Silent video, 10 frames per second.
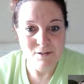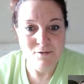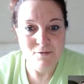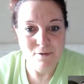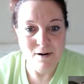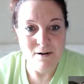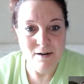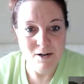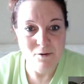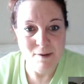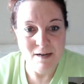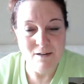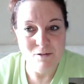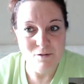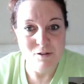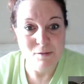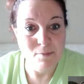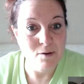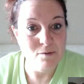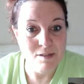You are here because you're
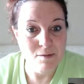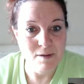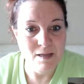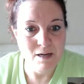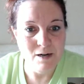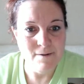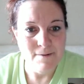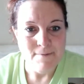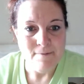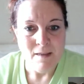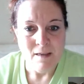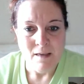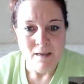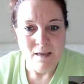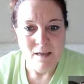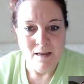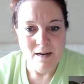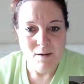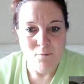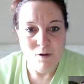supposed to be here.
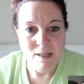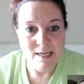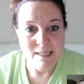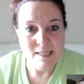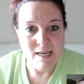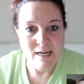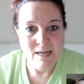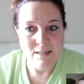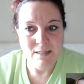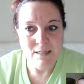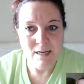And I'm really excited.